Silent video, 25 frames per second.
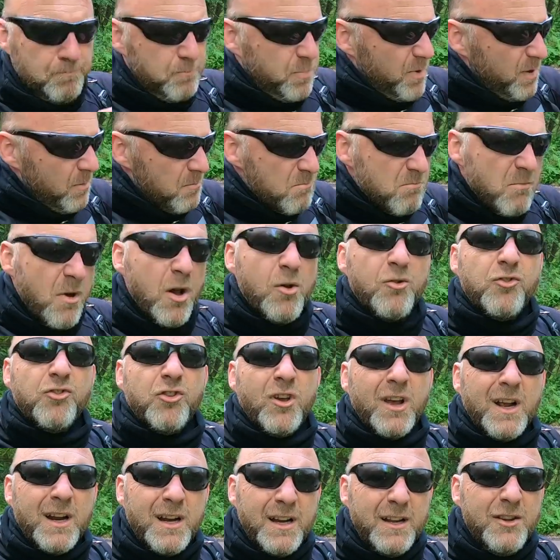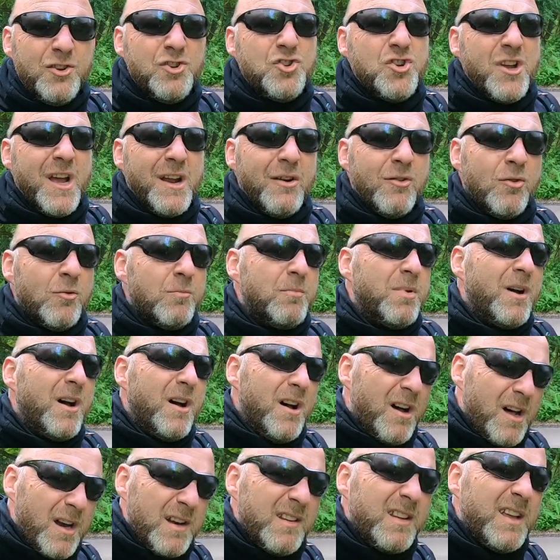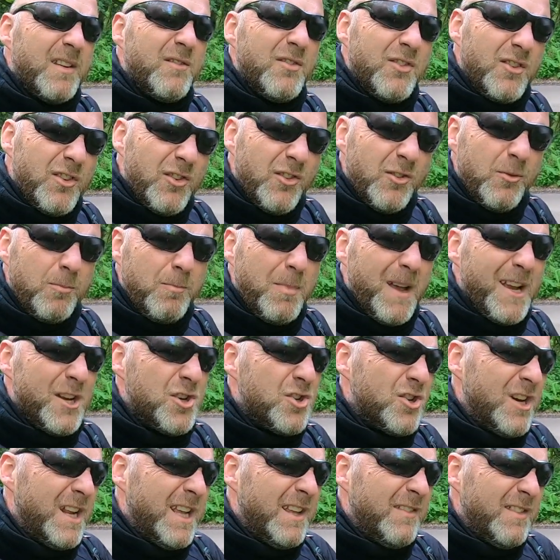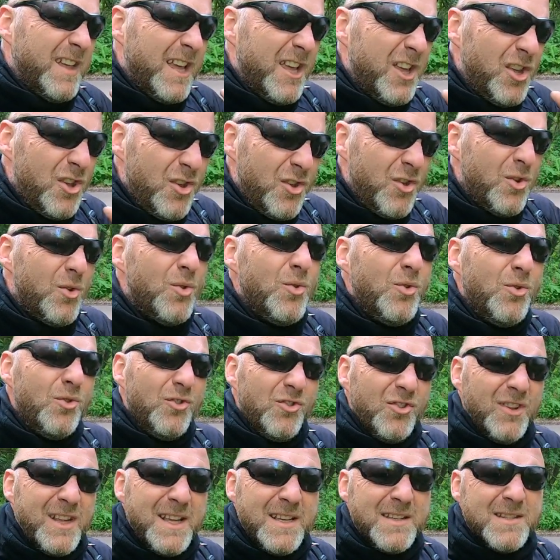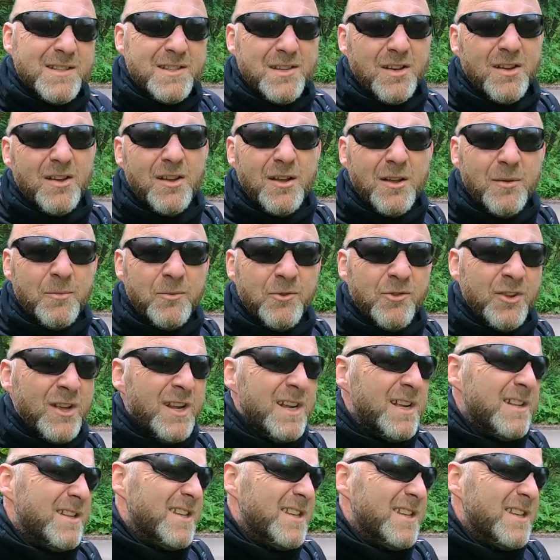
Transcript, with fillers: but motorcycling in general, but Harley-Davidson especially, they use these terms,